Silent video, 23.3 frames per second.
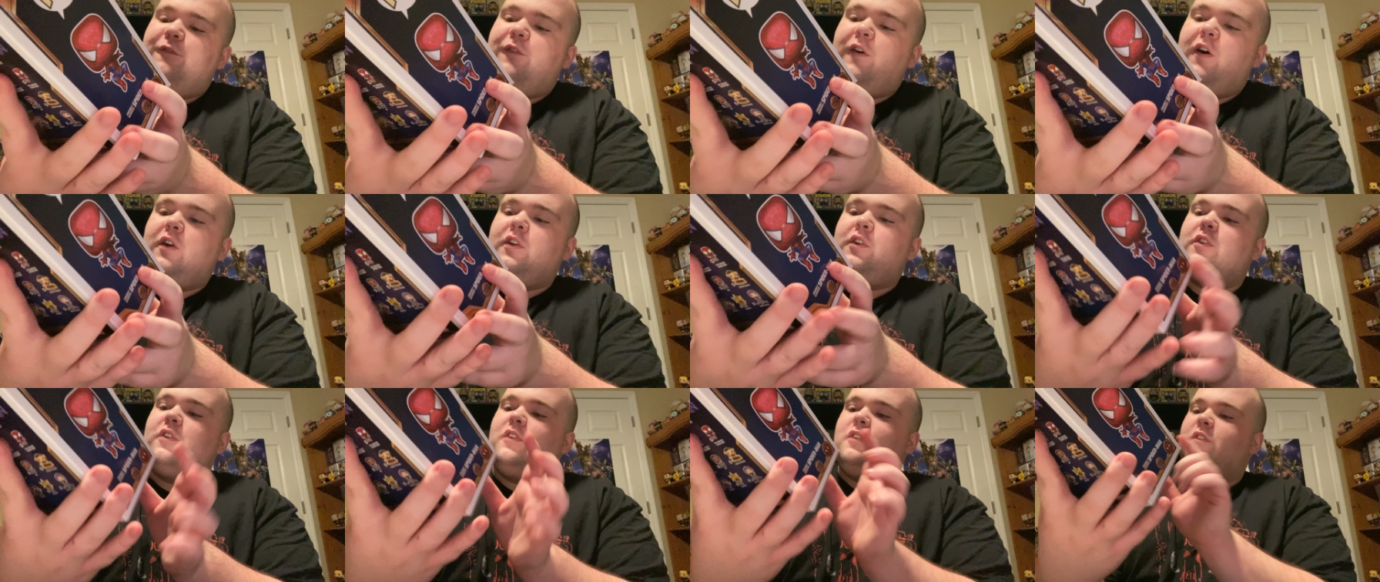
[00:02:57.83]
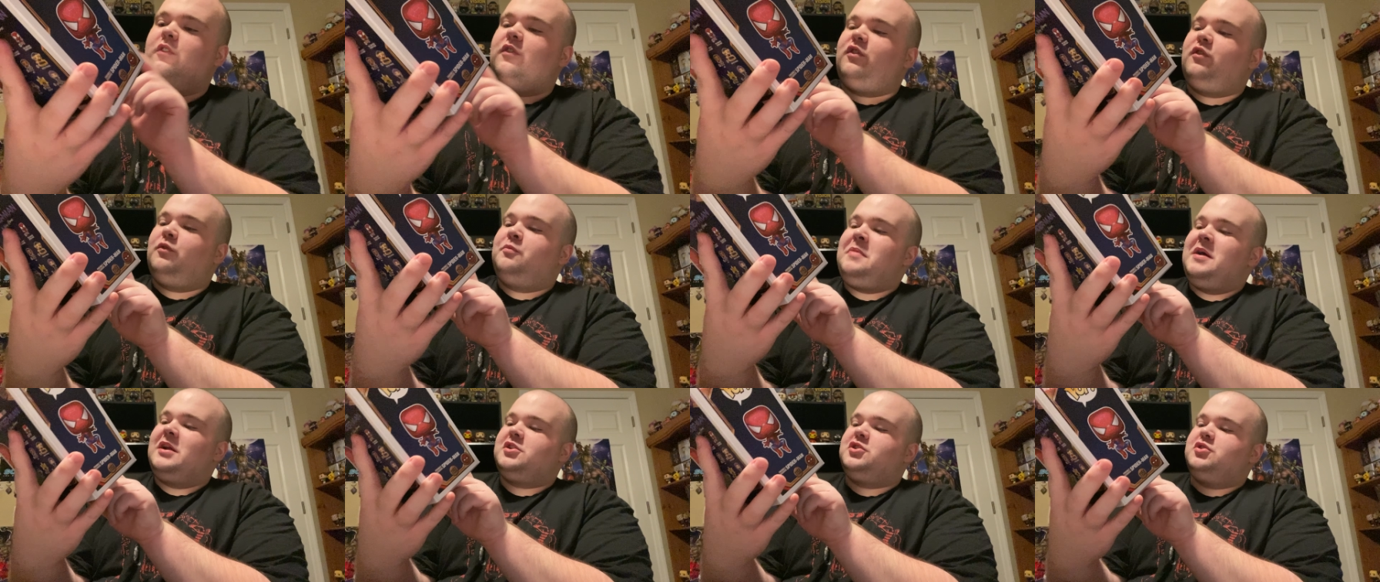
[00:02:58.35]
Funko
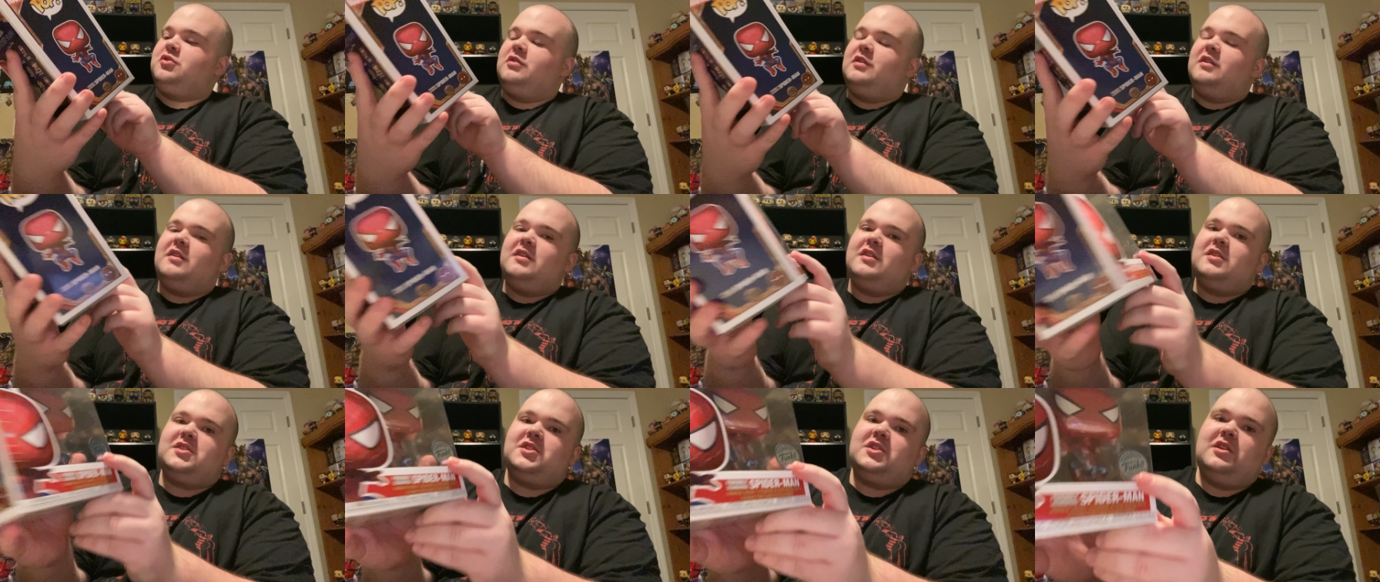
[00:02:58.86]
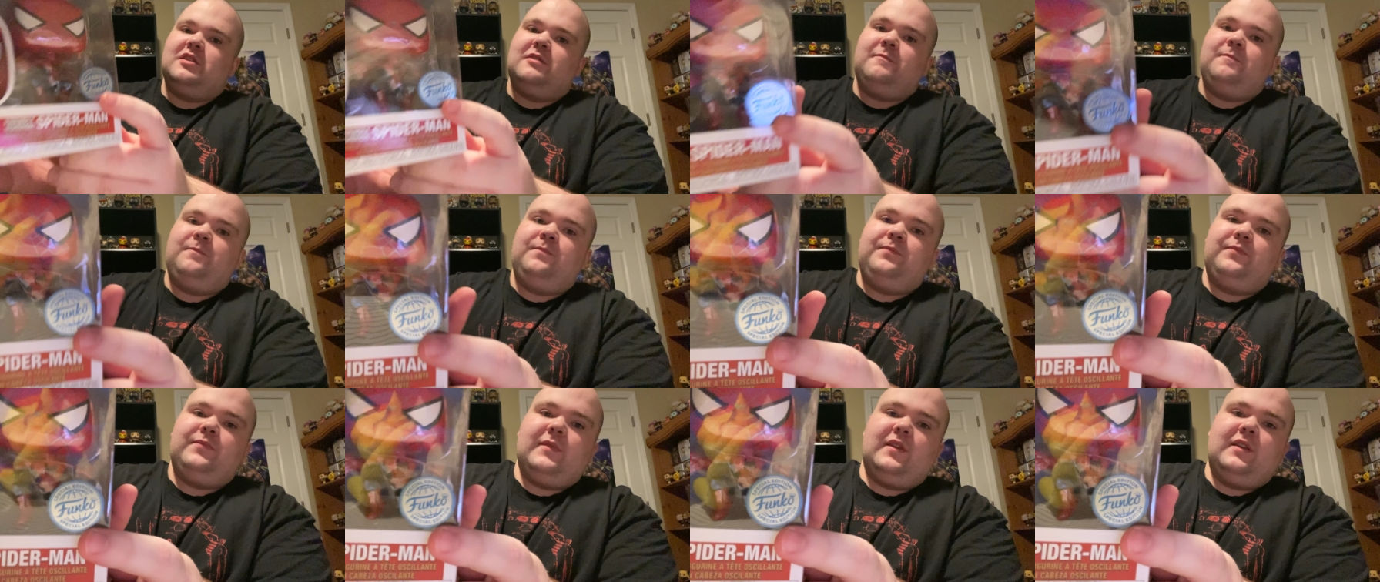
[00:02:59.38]
Special
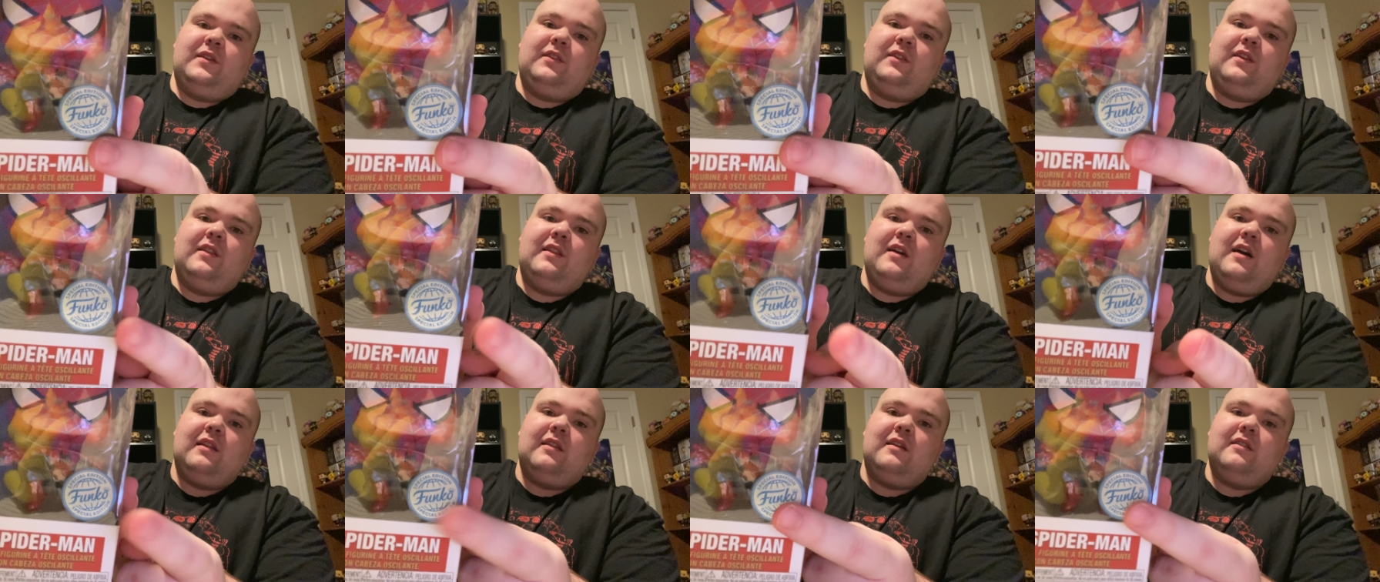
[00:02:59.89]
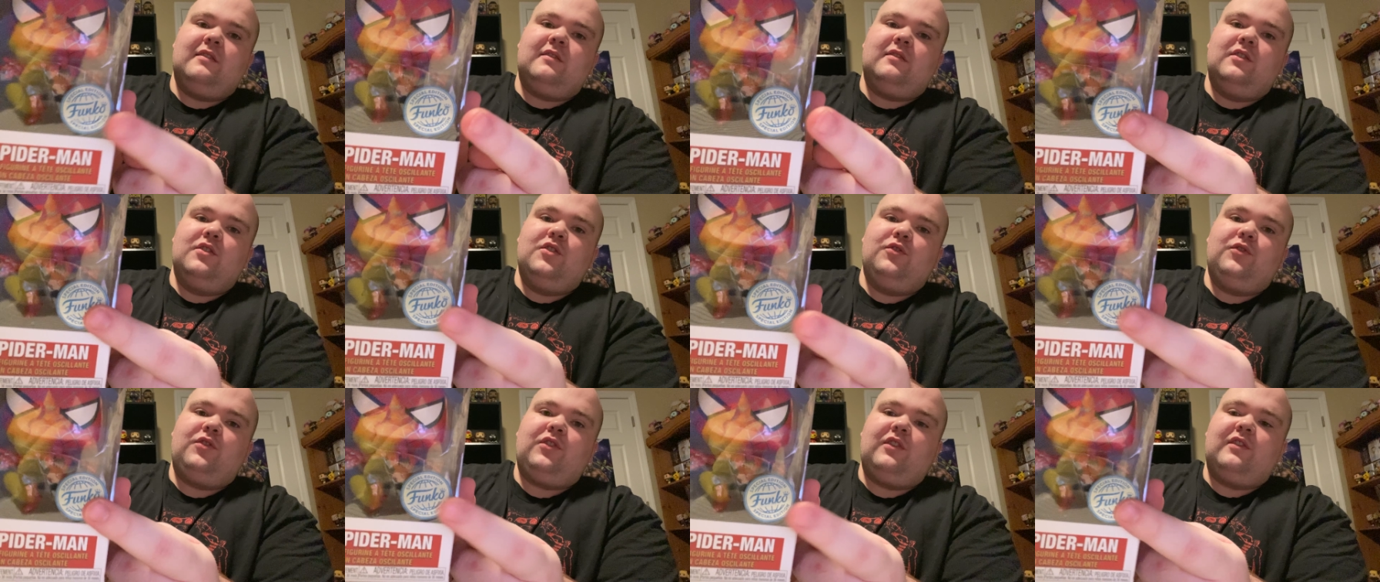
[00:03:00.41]
Edition. You see that? That's a
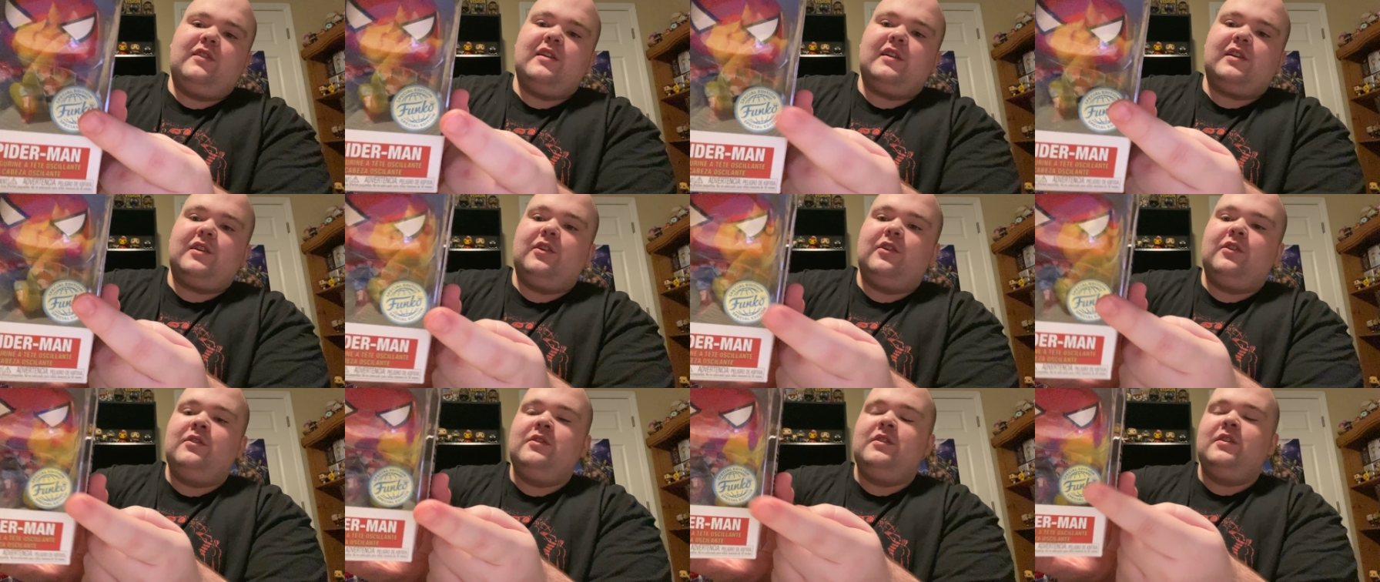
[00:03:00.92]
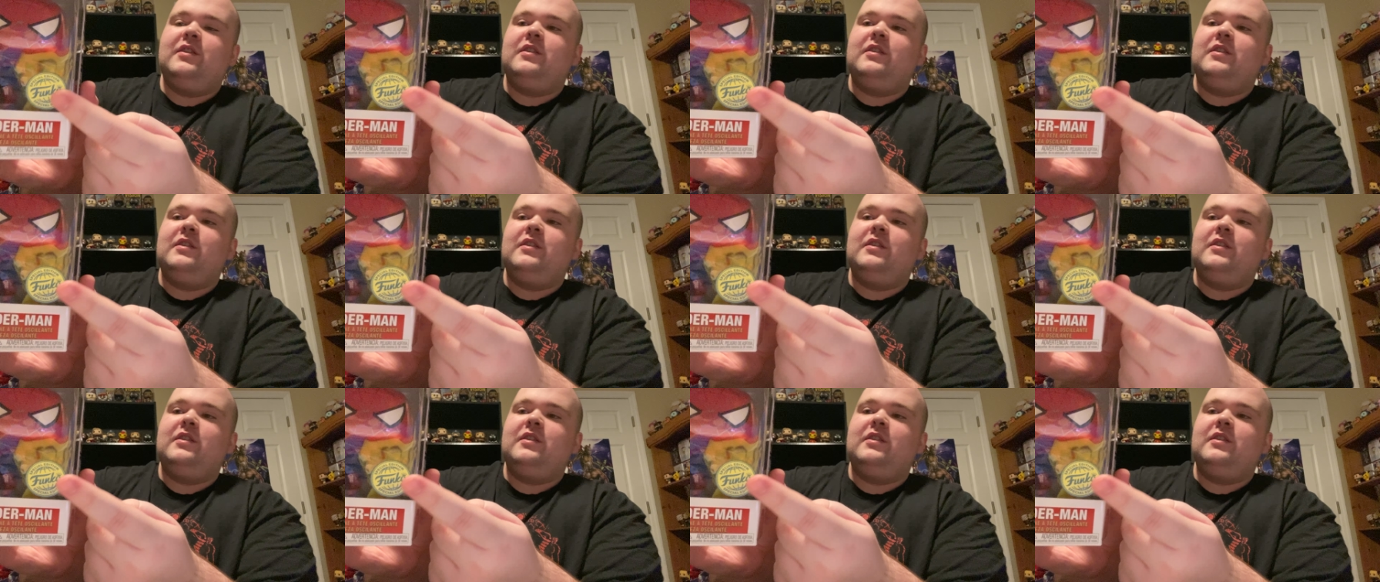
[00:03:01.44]
new sticker.